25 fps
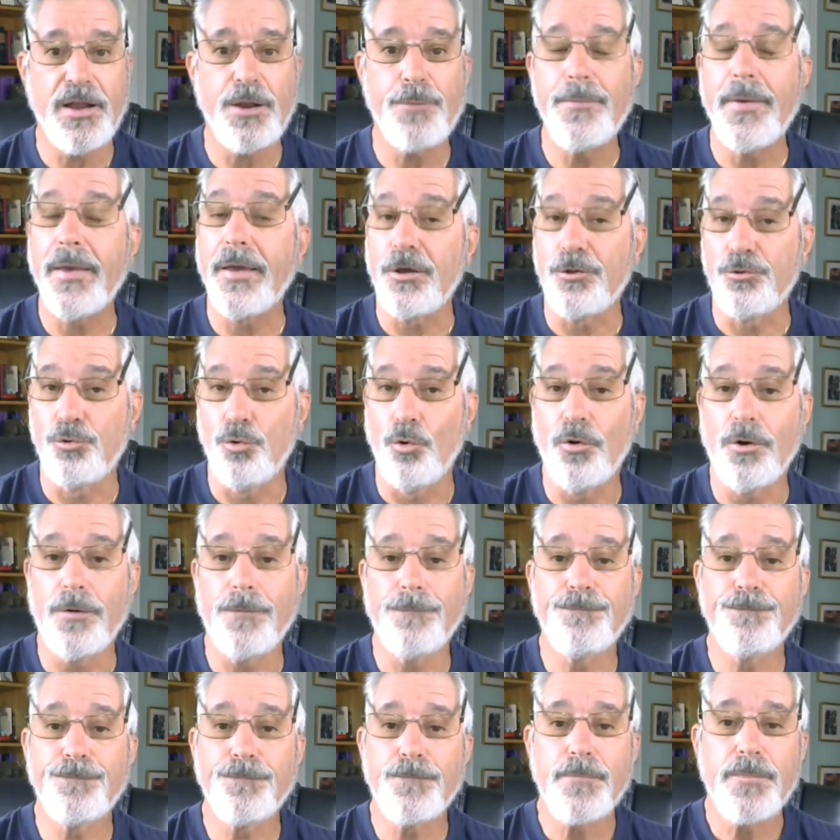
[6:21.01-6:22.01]
to make a door.
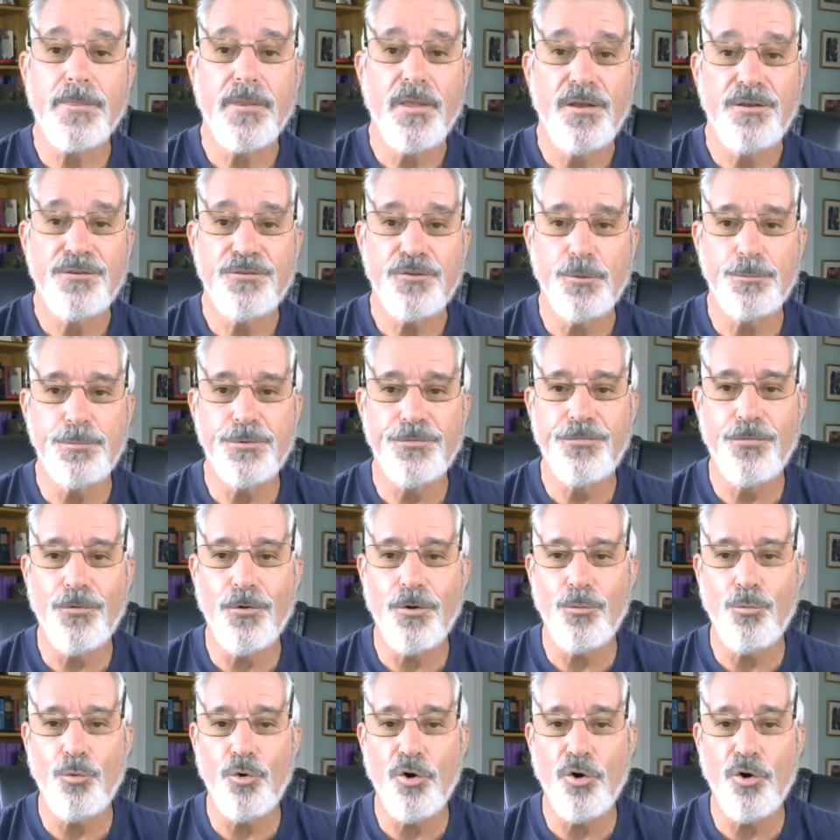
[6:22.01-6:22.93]
So before